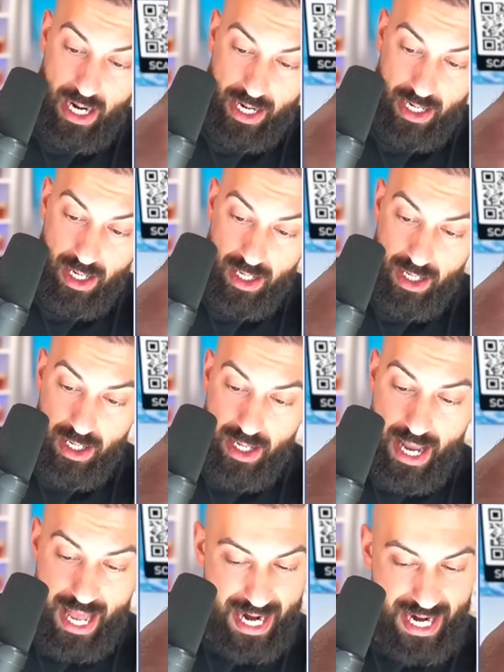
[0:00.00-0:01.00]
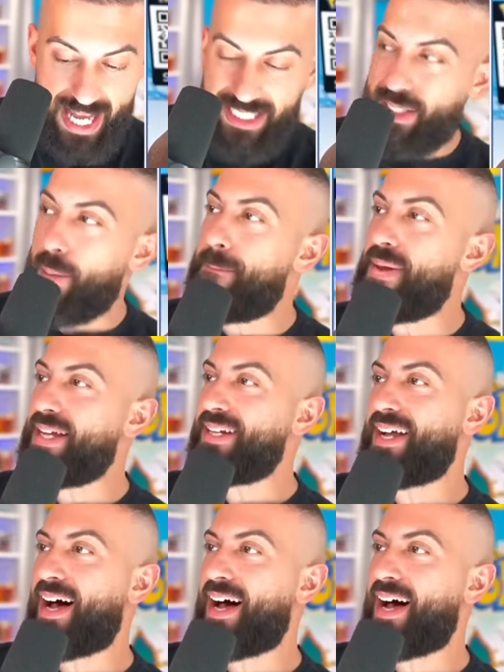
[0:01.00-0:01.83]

nine. And it is the mint